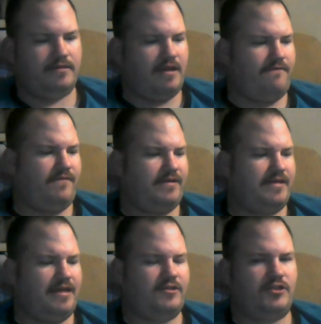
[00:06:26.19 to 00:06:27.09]
definitely
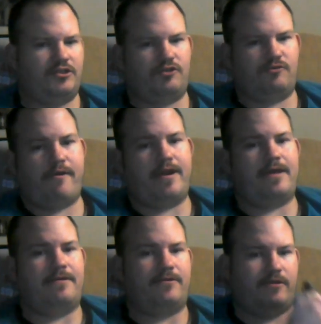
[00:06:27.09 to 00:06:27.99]
tastes
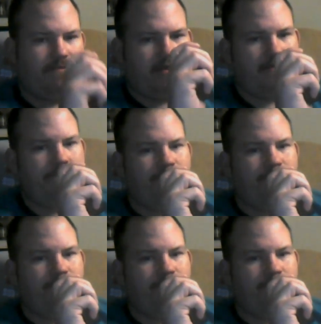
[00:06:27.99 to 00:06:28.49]
gingerbready to me.